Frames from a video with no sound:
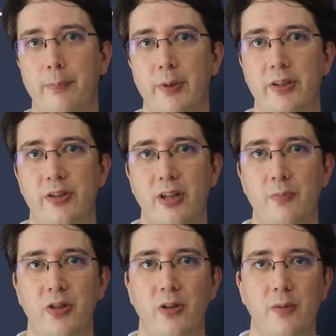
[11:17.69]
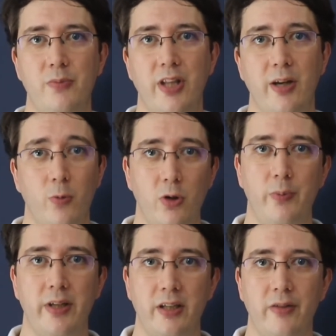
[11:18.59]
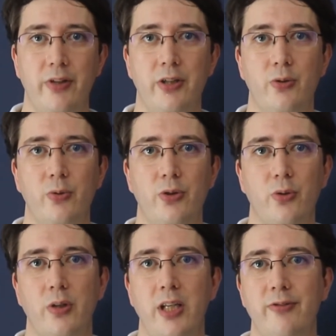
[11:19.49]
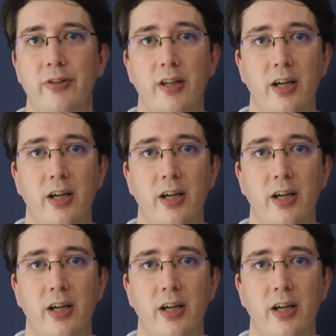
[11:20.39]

But sometimes there will be individuals or even